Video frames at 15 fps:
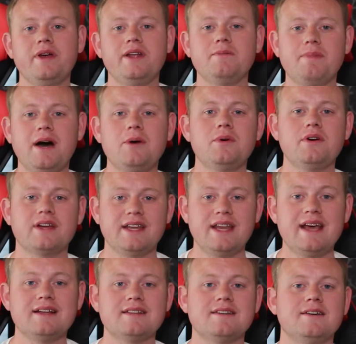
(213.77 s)
pin power
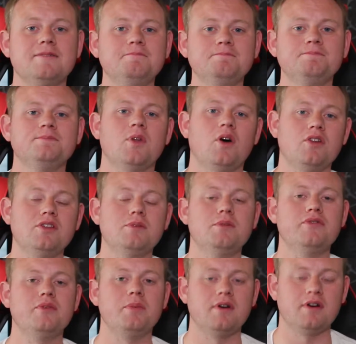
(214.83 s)
connector on the
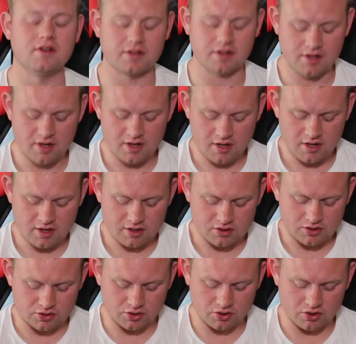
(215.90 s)
motherboard.
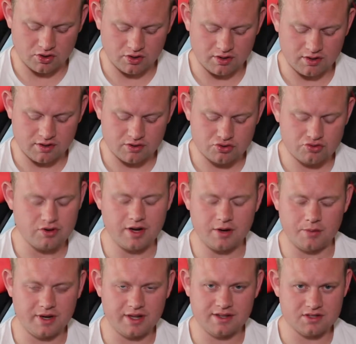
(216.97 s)
So straight
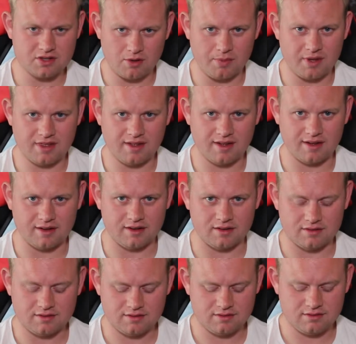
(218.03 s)
away this got me
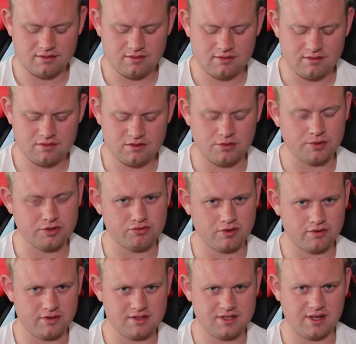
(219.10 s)
thinking something's
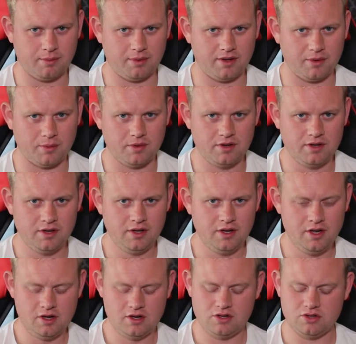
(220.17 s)
wrong with the CPU.
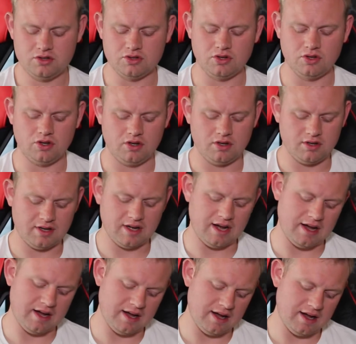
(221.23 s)
So
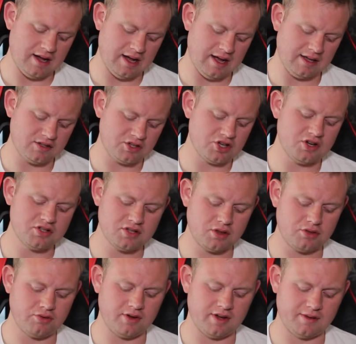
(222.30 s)
I had a choice
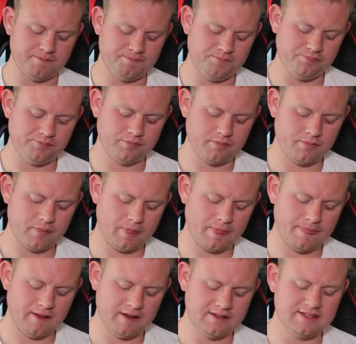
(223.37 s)
of three.
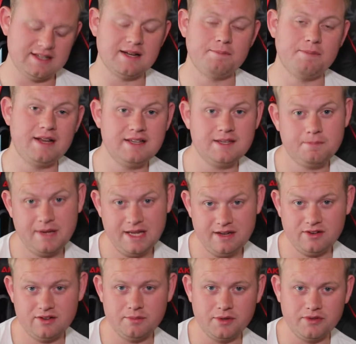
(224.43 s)
Did I bend a pin
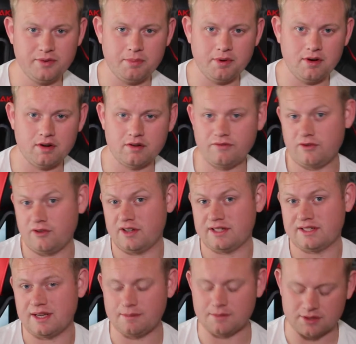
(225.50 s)
on the motherboard, for
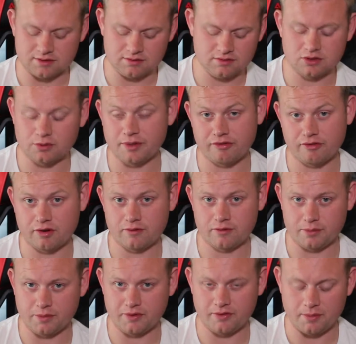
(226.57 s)
example, something wrong with
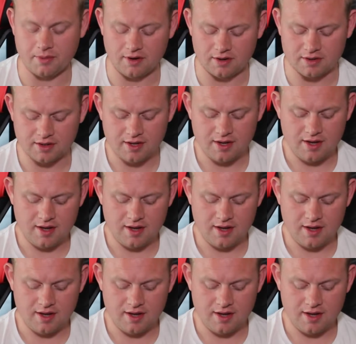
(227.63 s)
the motherboard,